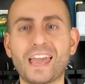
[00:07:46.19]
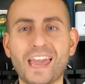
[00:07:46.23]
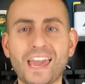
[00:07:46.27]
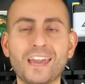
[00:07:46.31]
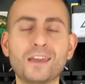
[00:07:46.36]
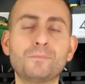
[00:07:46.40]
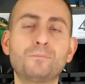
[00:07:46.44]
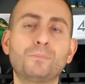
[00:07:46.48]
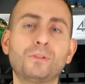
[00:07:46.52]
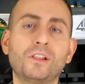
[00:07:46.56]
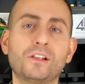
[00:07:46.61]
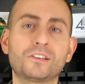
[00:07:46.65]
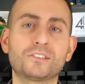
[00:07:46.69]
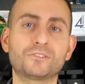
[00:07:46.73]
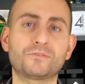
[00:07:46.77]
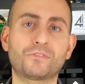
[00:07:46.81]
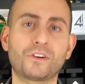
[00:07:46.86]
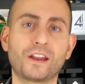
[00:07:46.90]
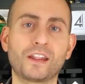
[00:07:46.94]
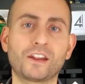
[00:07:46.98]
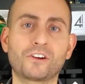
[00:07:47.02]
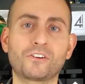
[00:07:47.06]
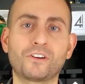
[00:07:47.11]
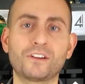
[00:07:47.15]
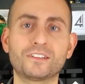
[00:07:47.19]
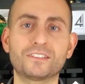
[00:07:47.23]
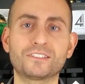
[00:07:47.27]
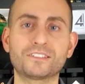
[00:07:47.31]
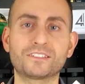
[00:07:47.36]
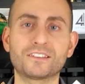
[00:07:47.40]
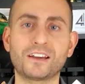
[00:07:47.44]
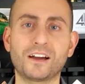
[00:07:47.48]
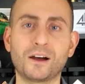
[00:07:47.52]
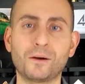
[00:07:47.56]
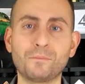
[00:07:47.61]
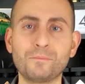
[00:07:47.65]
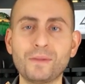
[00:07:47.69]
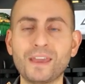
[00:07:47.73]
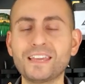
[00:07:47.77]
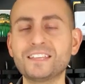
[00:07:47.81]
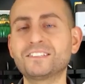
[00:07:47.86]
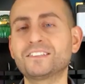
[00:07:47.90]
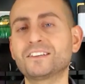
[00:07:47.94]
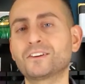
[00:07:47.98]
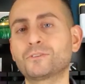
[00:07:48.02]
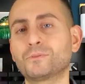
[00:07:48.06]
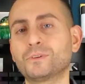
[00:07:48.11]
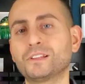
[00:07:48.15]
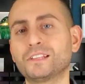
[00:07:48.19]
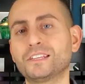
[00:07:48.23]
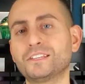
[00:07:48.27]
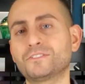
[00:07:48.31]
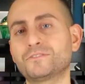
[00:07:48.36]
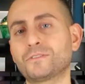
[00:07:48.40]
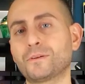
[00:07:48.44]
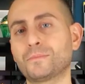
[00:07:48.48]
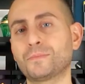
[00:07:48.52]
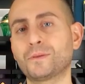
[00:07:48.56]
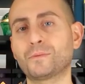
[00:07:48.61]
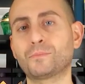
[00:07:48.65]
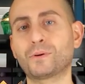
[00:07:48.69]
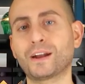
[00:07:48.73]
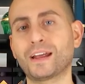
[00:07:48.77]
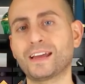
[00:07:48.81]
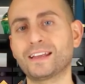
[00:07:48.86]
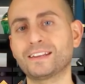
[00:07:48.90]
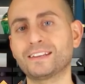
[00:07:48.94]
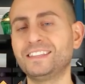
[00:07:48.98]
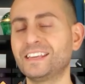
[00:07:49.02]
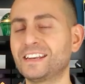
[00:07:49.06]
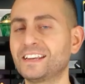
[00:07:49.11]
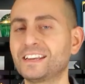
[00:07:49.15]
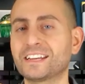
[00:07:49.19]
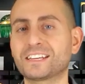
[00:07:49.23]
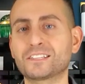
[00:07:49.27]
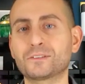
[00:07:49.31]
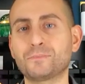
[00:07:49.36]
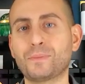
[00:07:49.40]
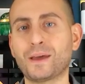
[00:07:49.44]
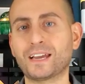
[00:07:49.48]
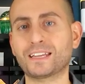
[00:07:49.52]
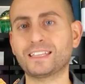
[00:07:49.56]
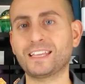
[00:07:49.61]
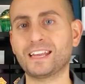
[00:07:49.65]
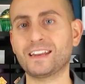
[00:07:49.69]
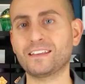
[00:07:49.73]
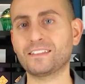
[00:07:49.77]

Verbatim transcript: A plus fragrance, amazing release from the brand. Didn't expect